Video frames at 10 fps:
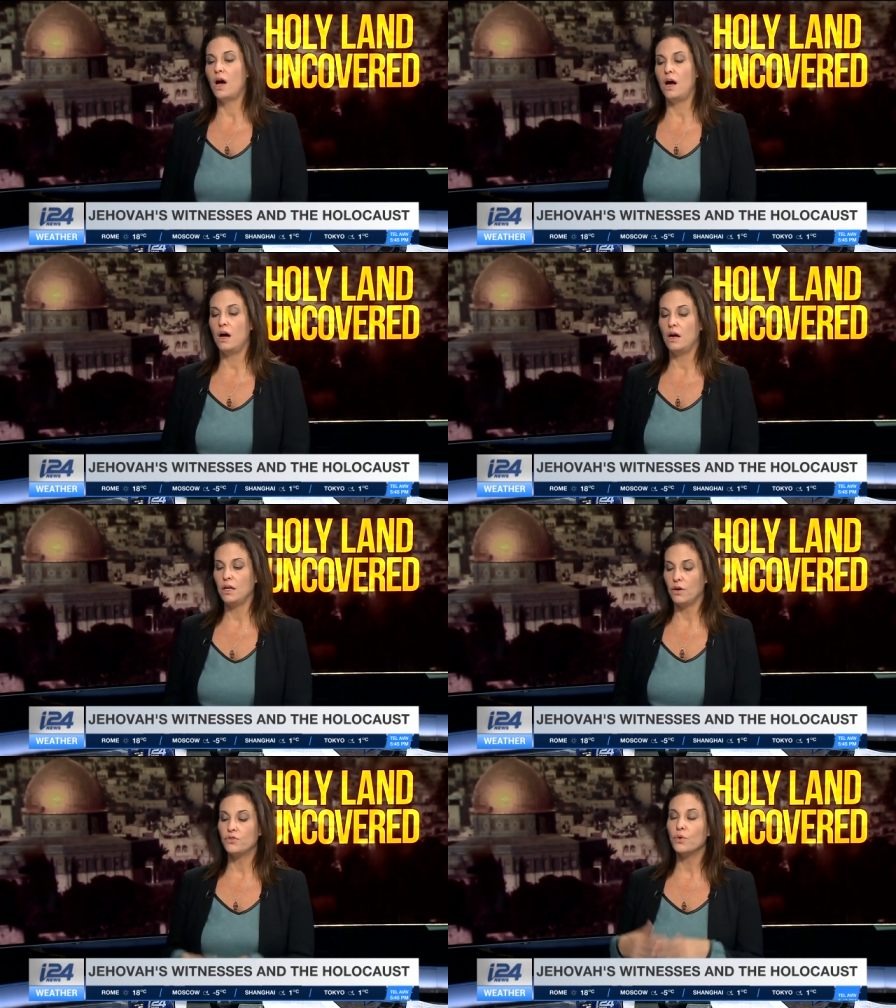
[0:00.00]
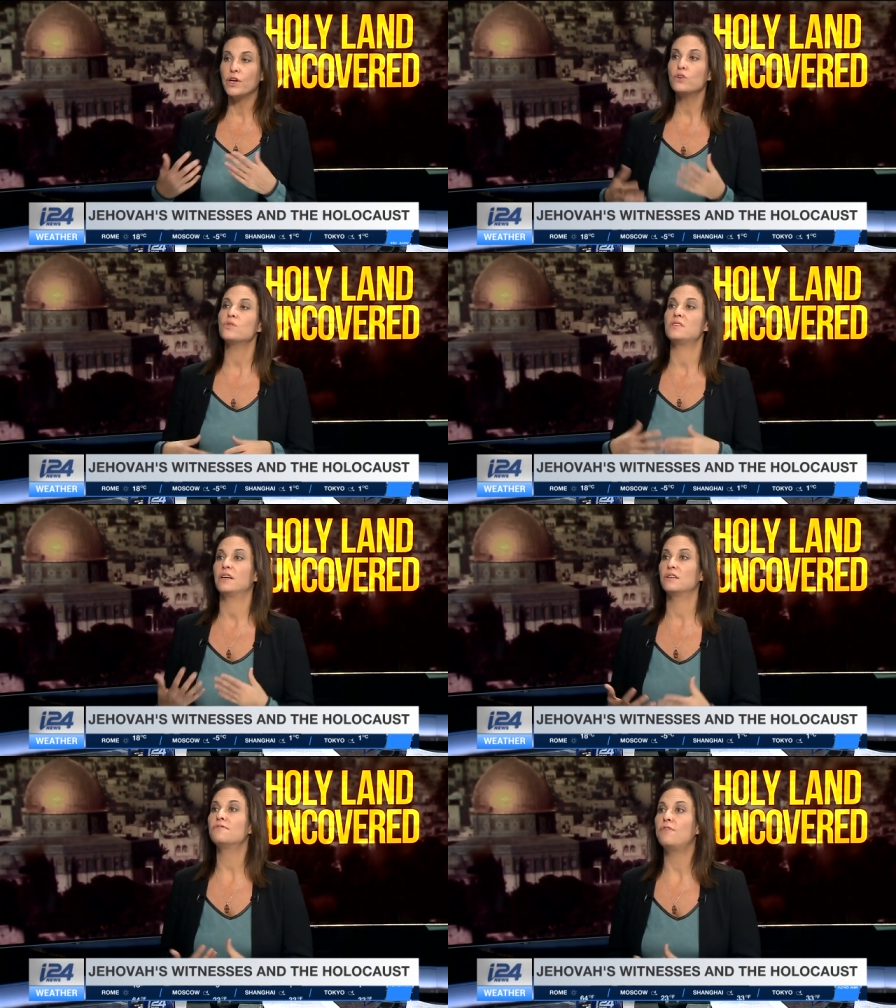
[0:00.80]
uh, you know, so
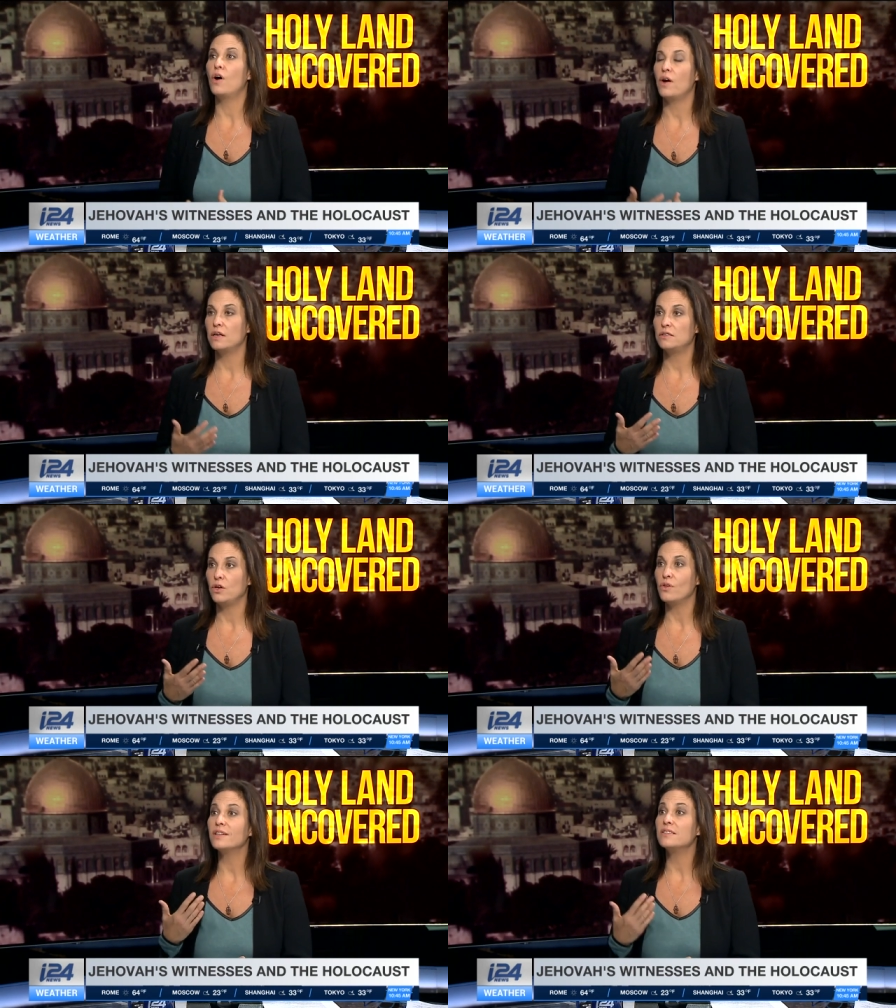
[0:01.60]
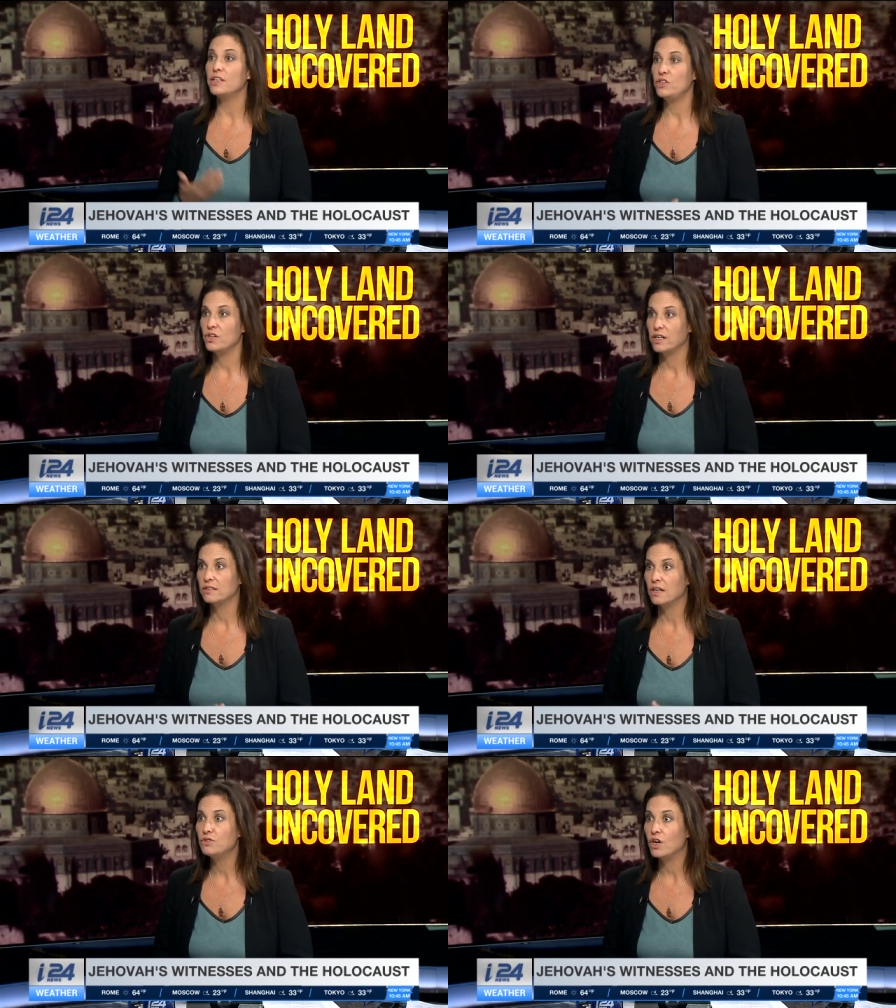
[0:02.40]
interesting as far as you know the
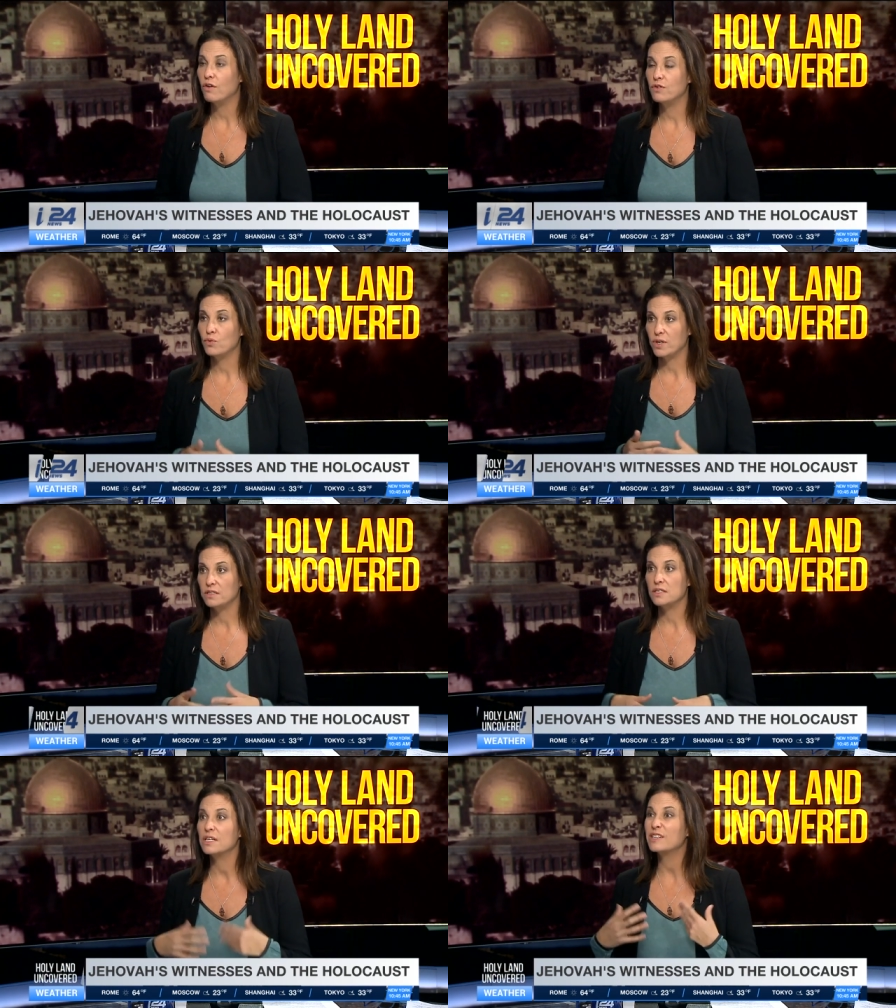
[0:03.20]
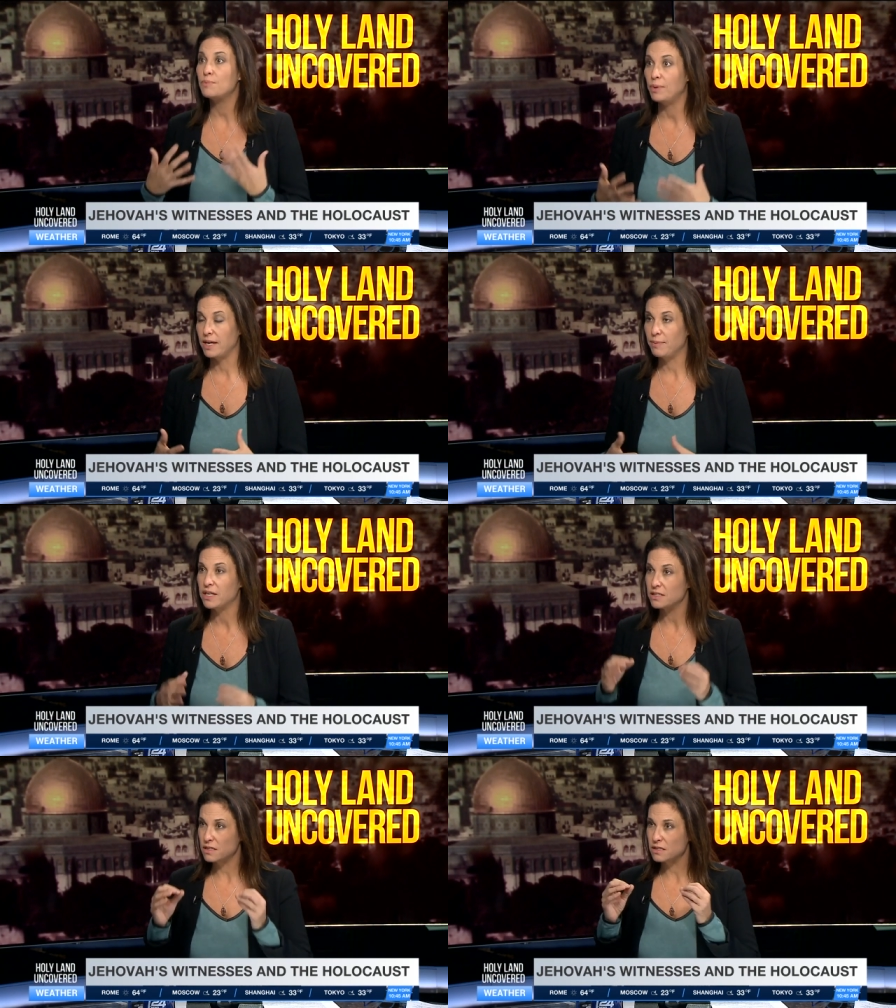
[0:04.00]
teachings of Jehovah's Witnesses explain,
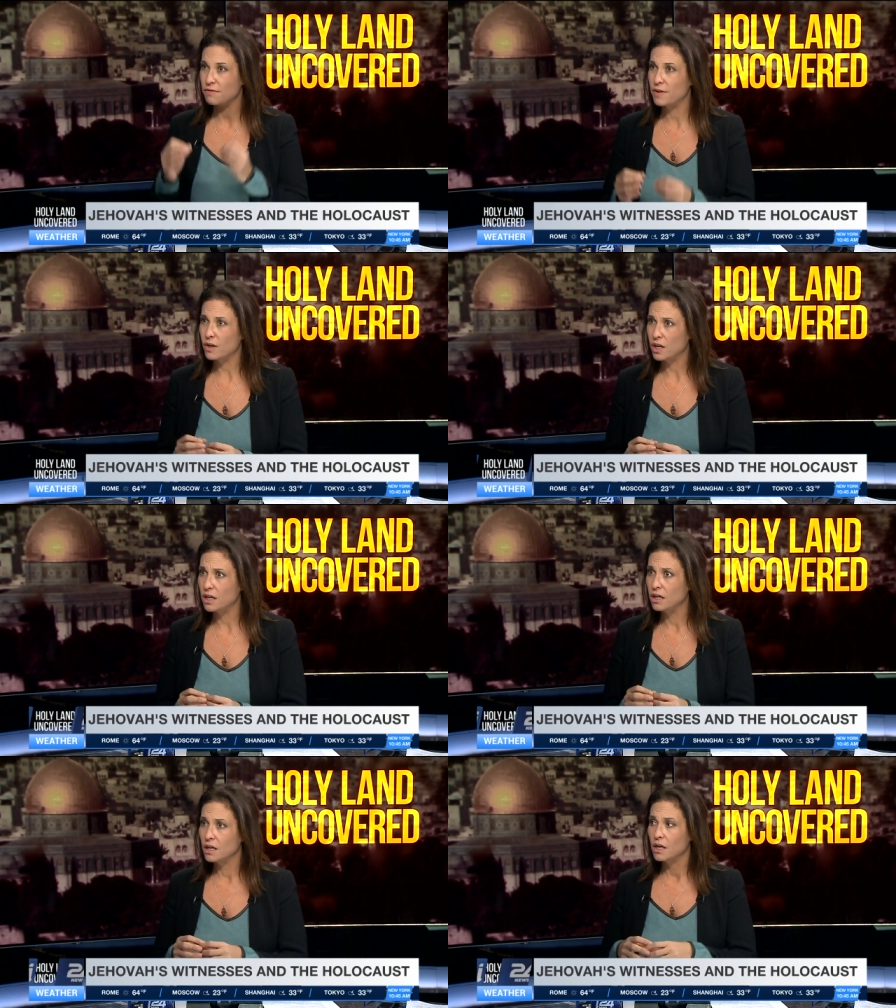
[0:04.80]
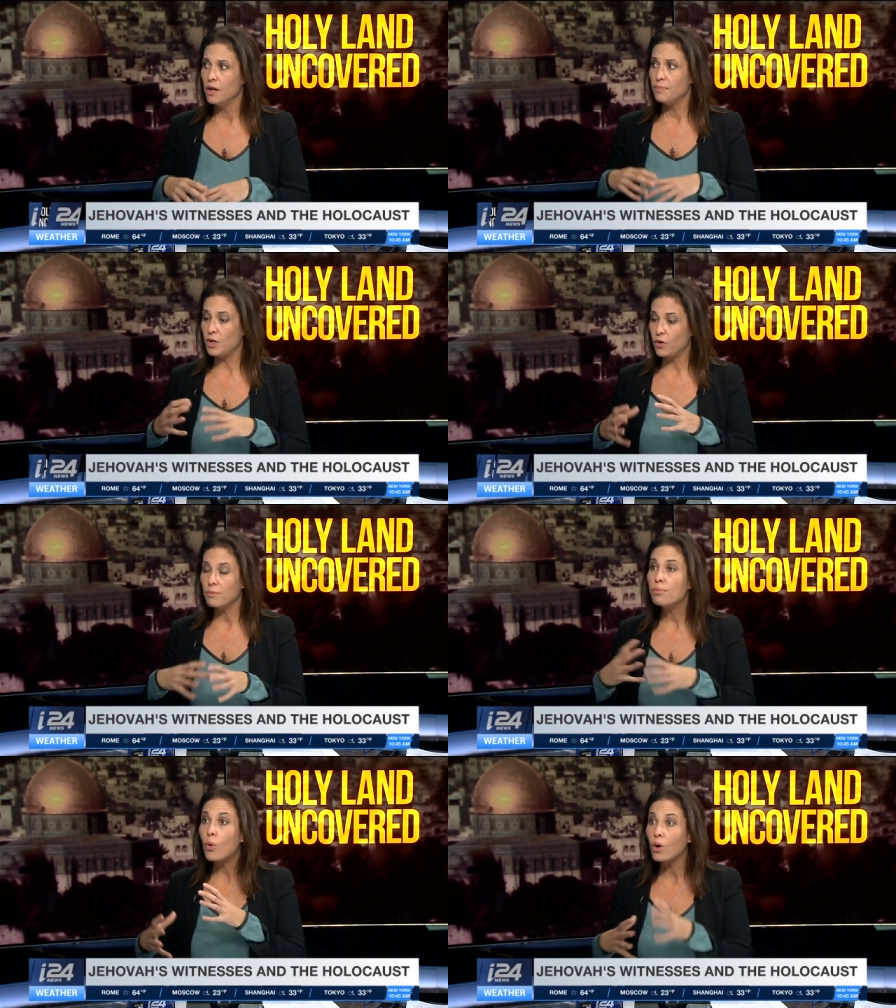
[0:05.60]
because this is a very, you know,
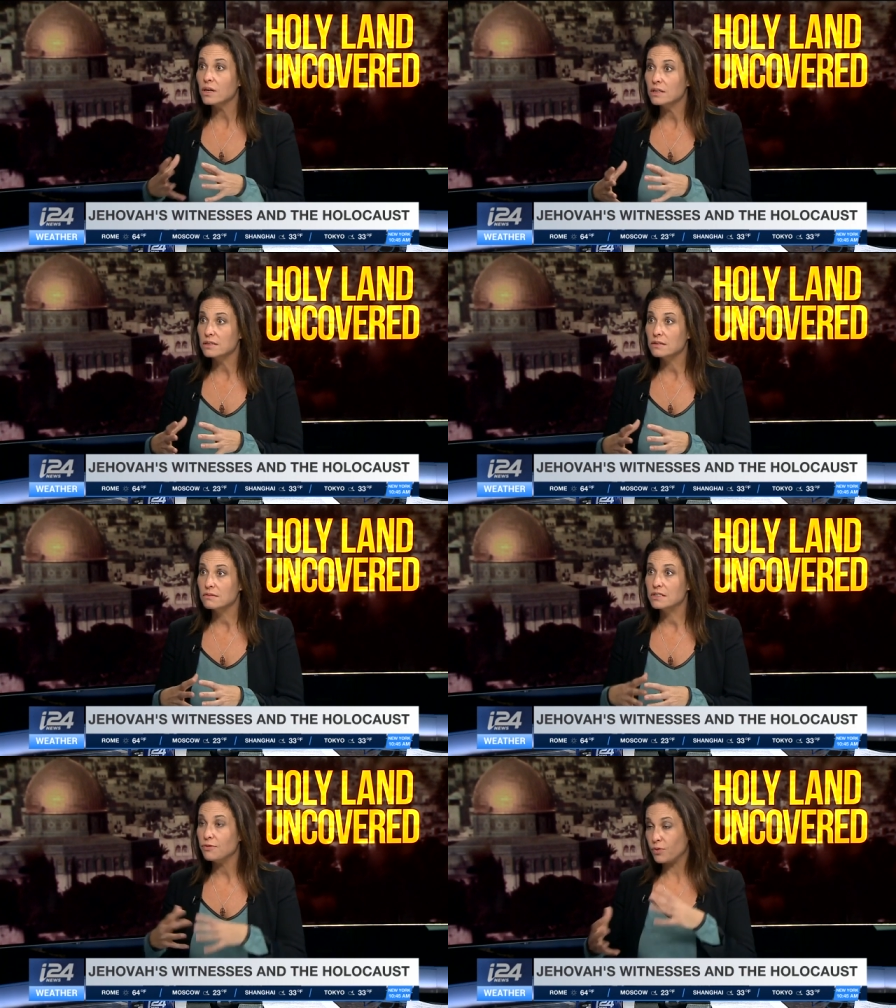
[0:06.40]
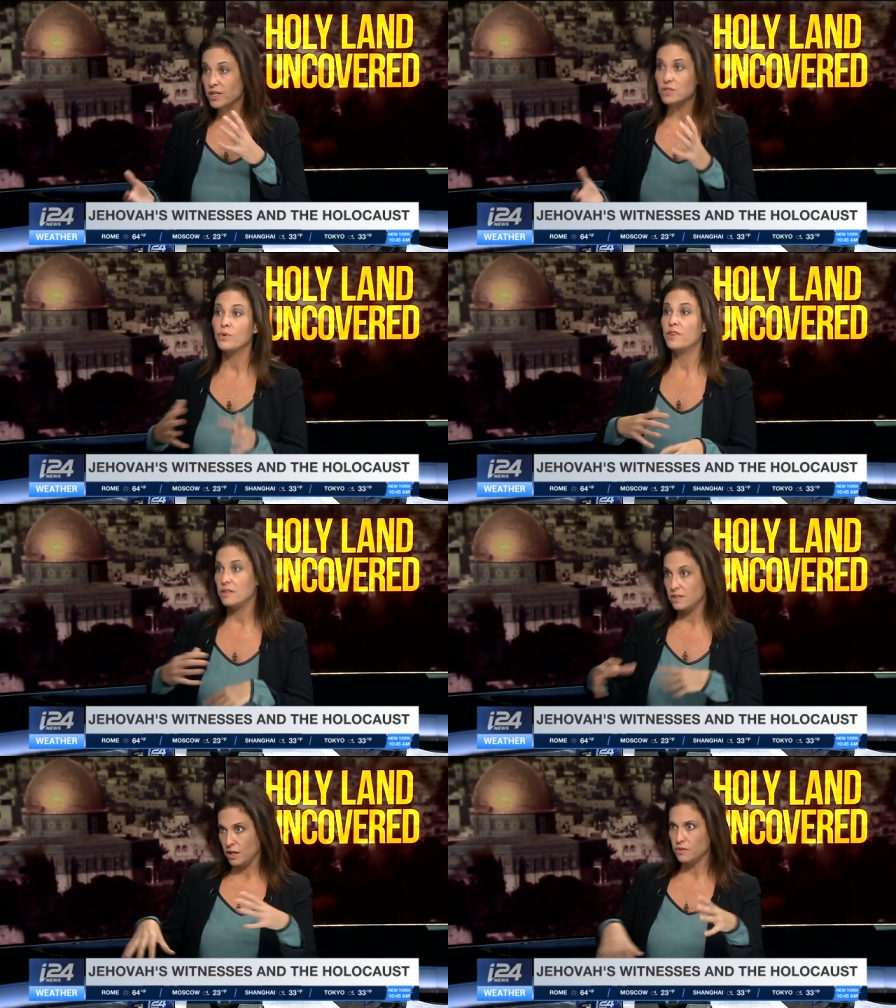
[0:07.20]
important difference
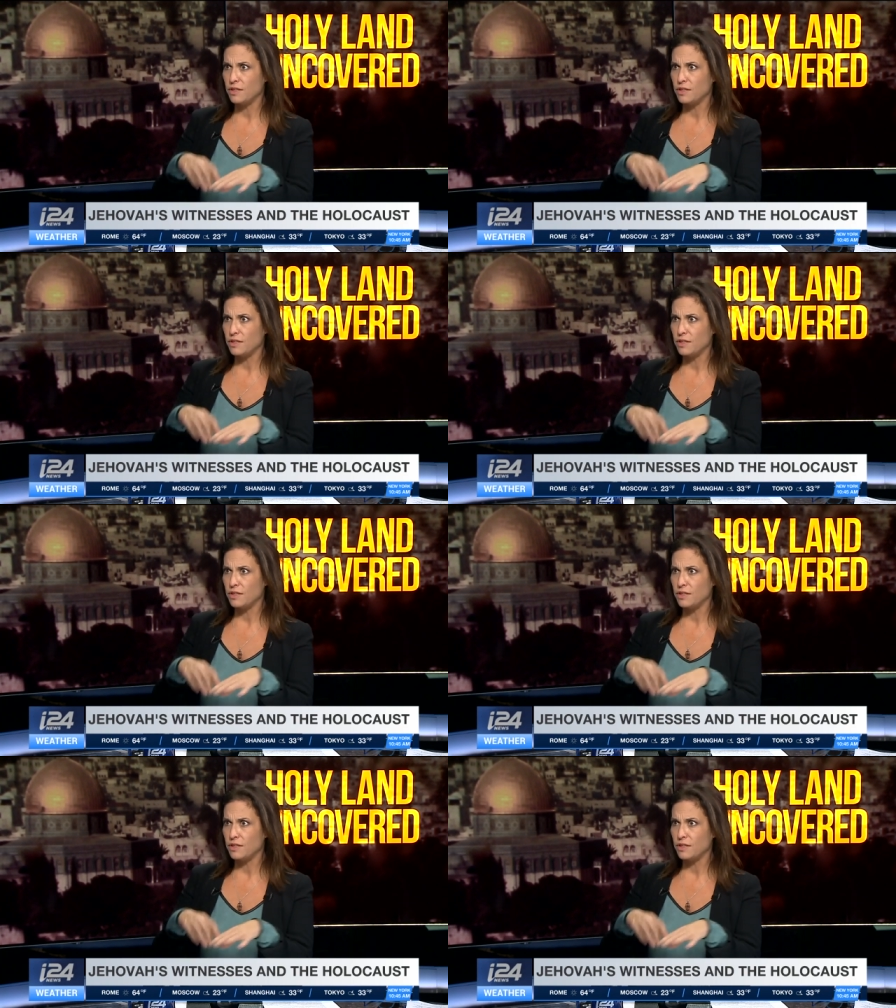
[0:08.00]
within you know